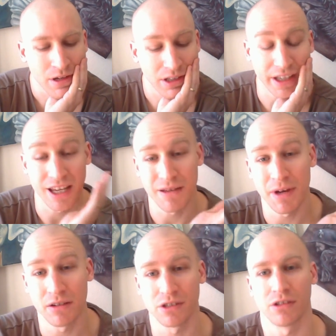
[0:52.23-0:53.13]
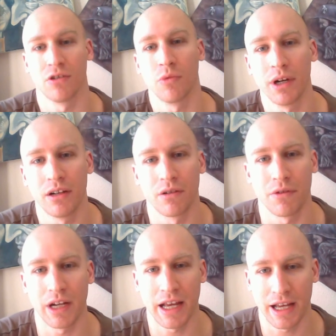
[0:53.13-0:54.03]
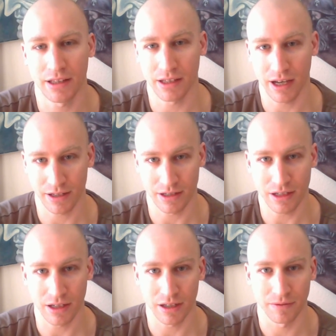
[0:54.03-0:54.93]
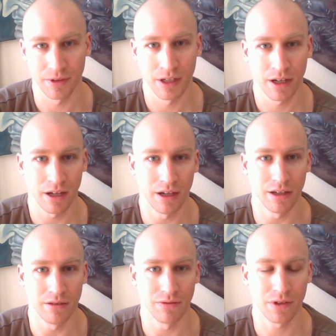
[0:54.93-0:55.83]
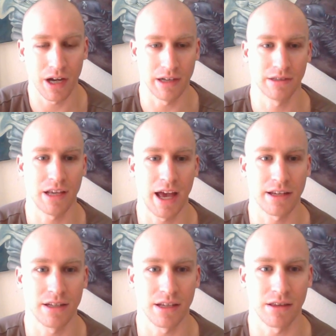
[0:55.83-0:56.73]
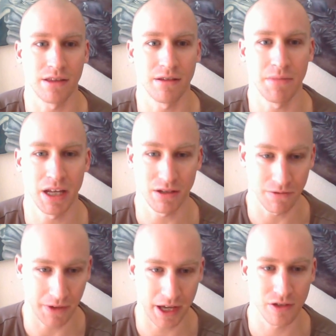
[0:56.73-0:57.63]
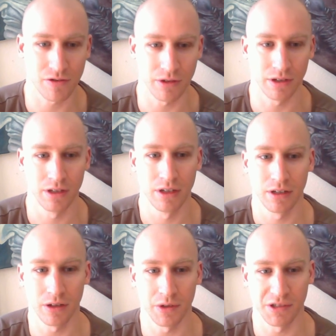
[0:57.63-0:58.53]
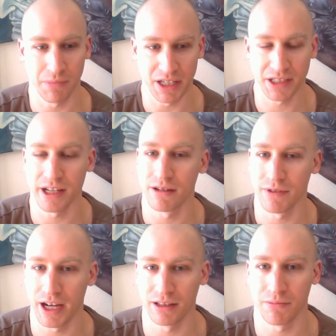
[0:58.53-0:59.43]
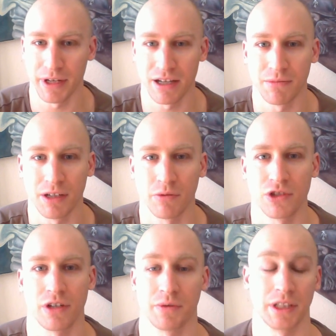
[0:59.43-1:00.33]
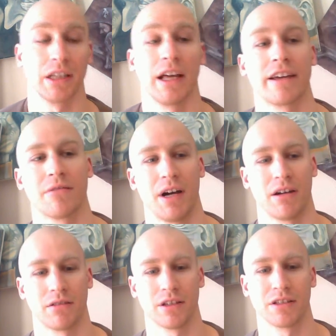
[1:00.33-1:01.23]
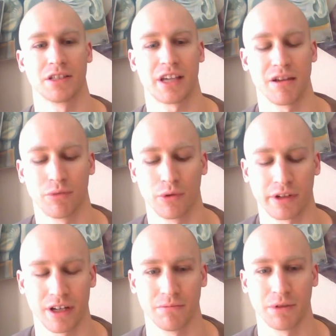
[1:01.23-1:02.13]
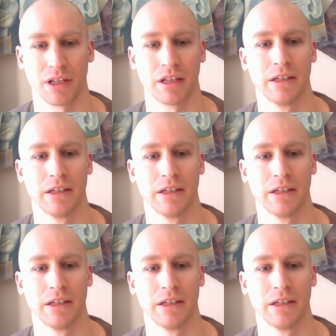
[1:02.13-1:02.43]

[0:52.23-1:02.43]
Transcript: they came out so well that I had the idea of contacting the manufacturer, who is based out of Alabama, which I really like about the skateboard company,